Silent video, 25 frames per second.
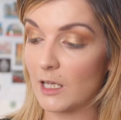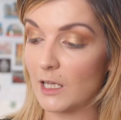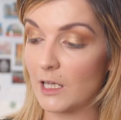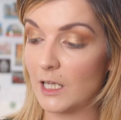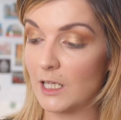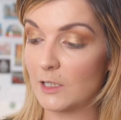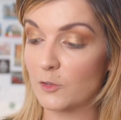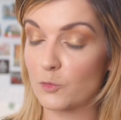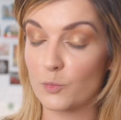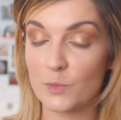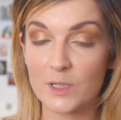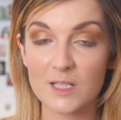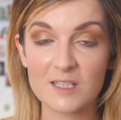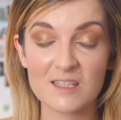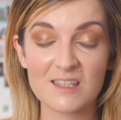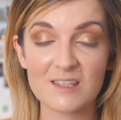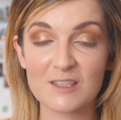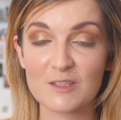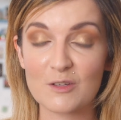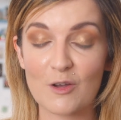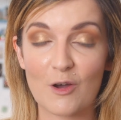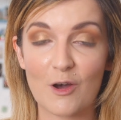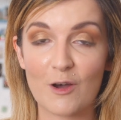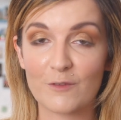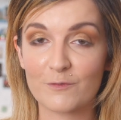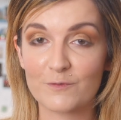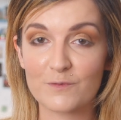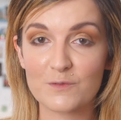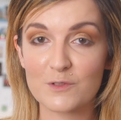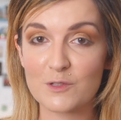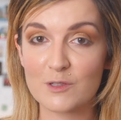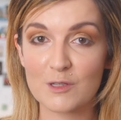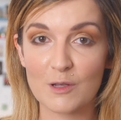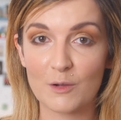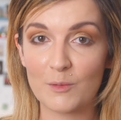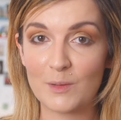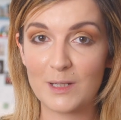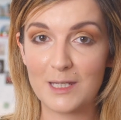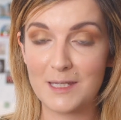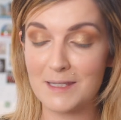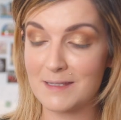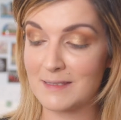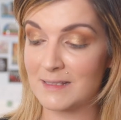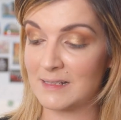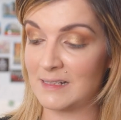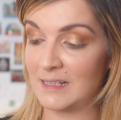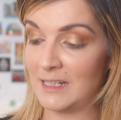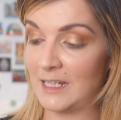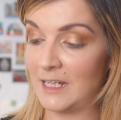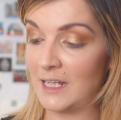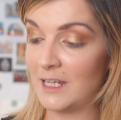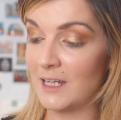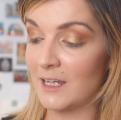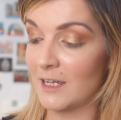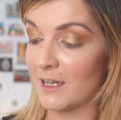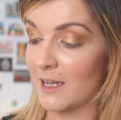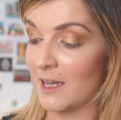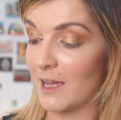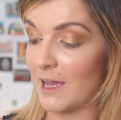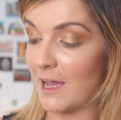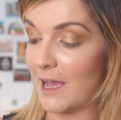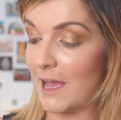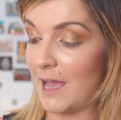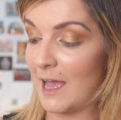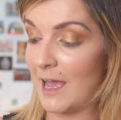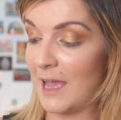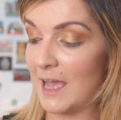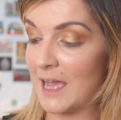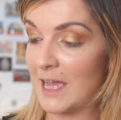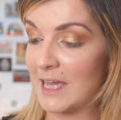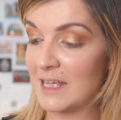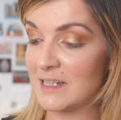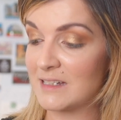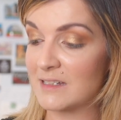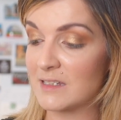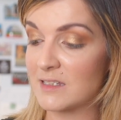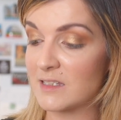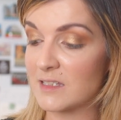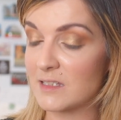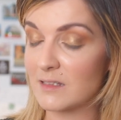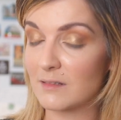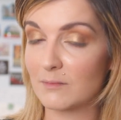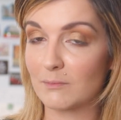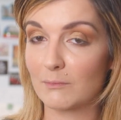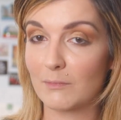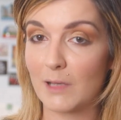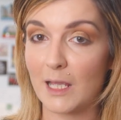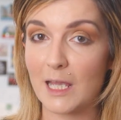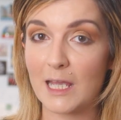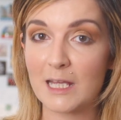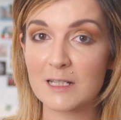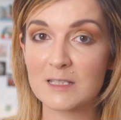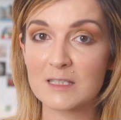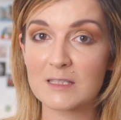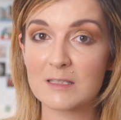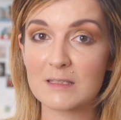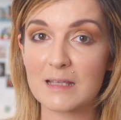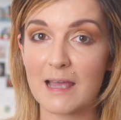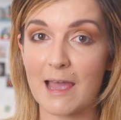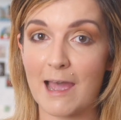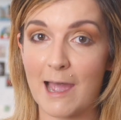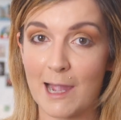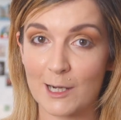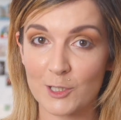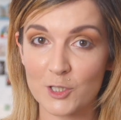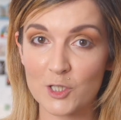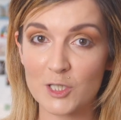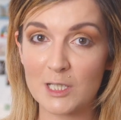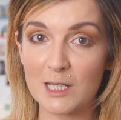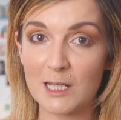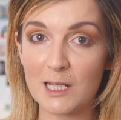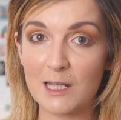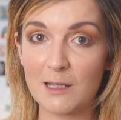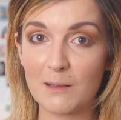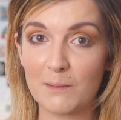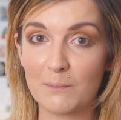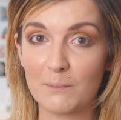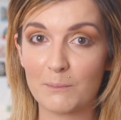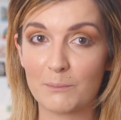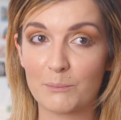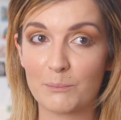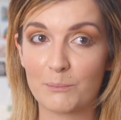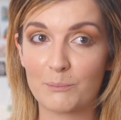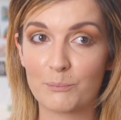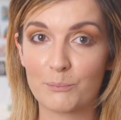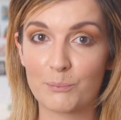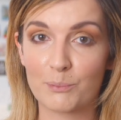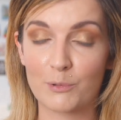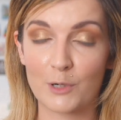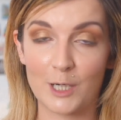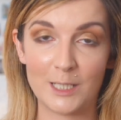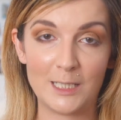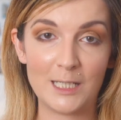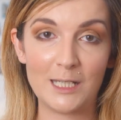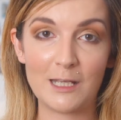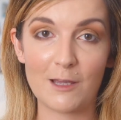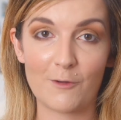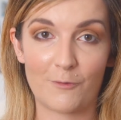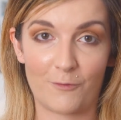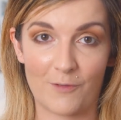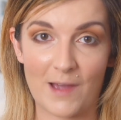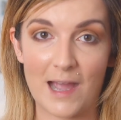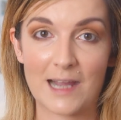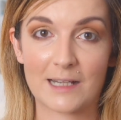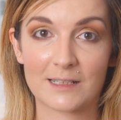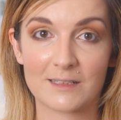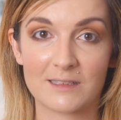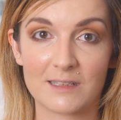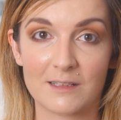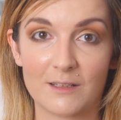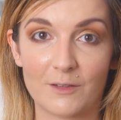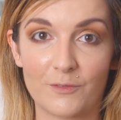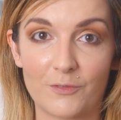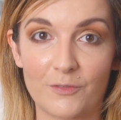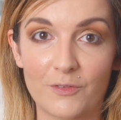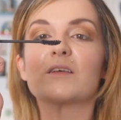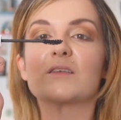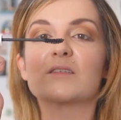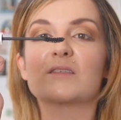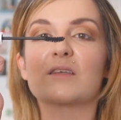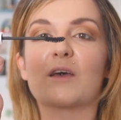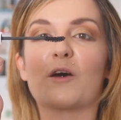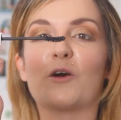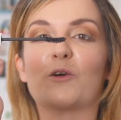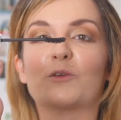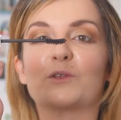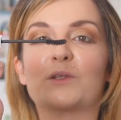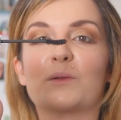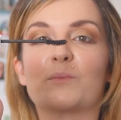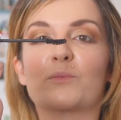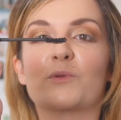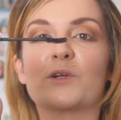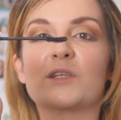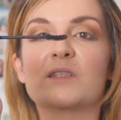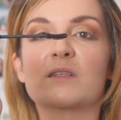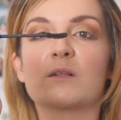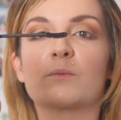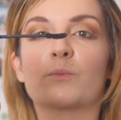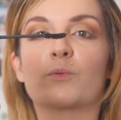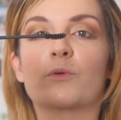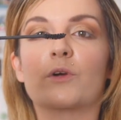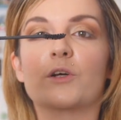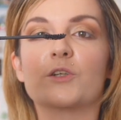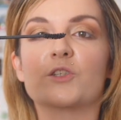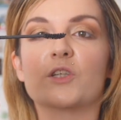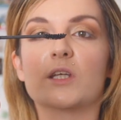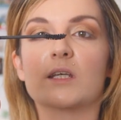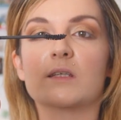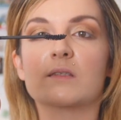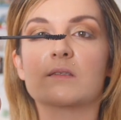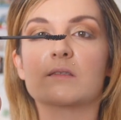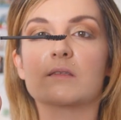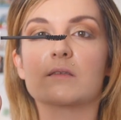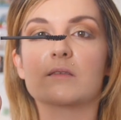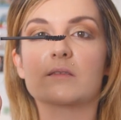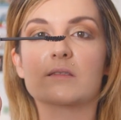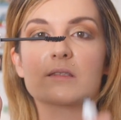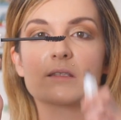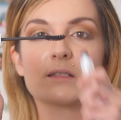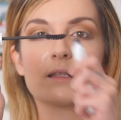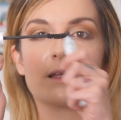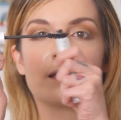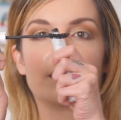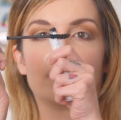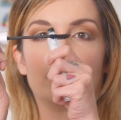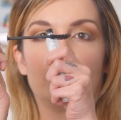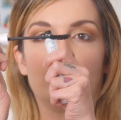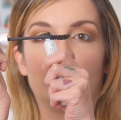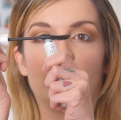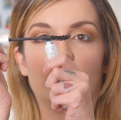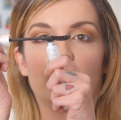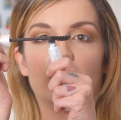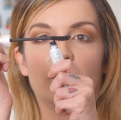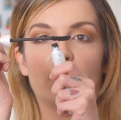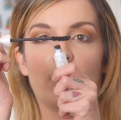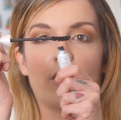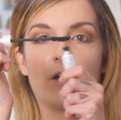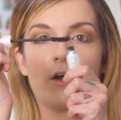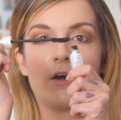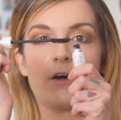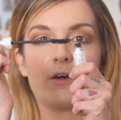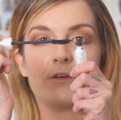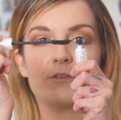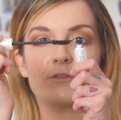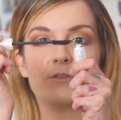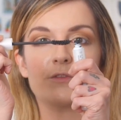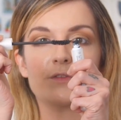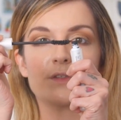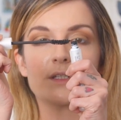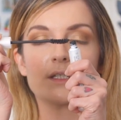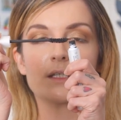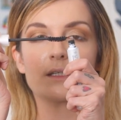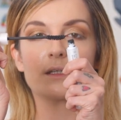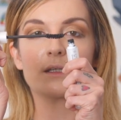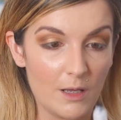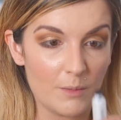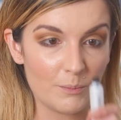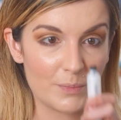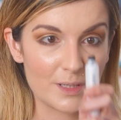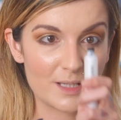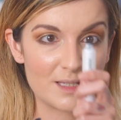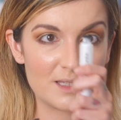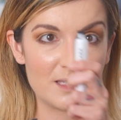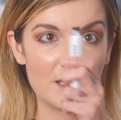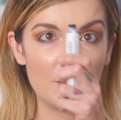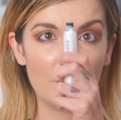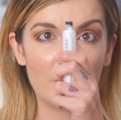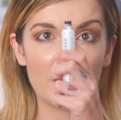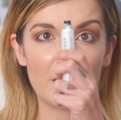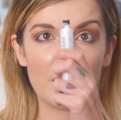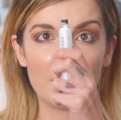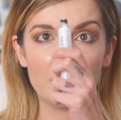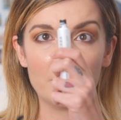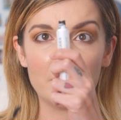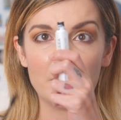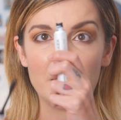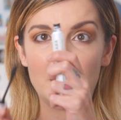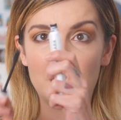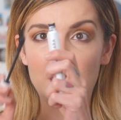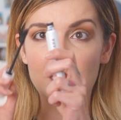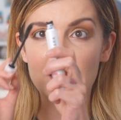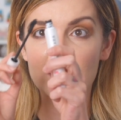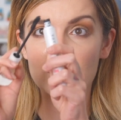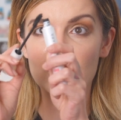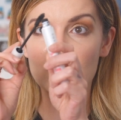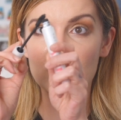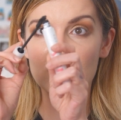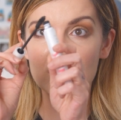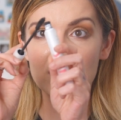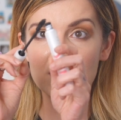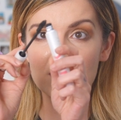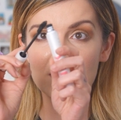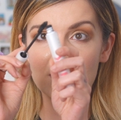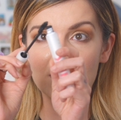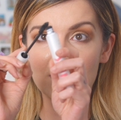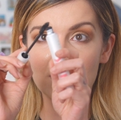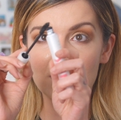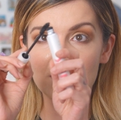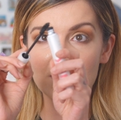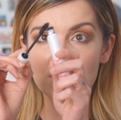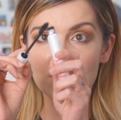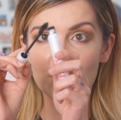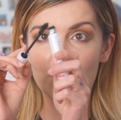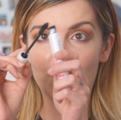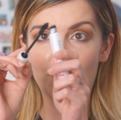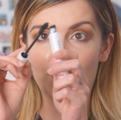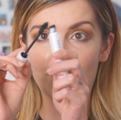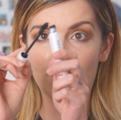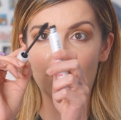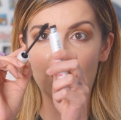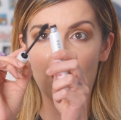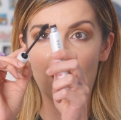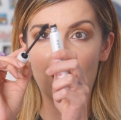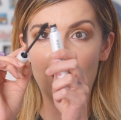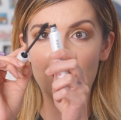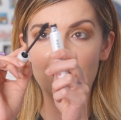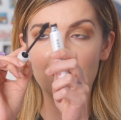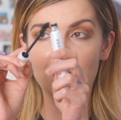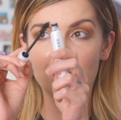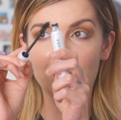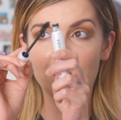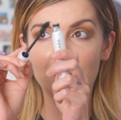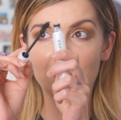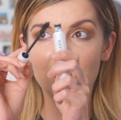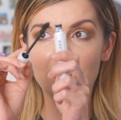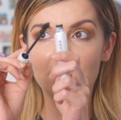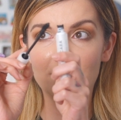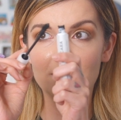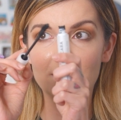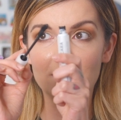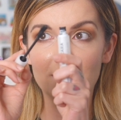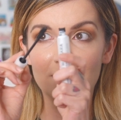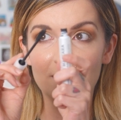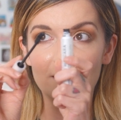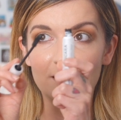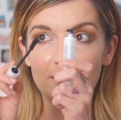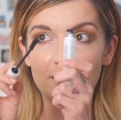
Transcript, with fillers: it rinses off so easily, and it's actually pretty effective. So the bristle brush is slightly curved, but see what I mean? It's just this product.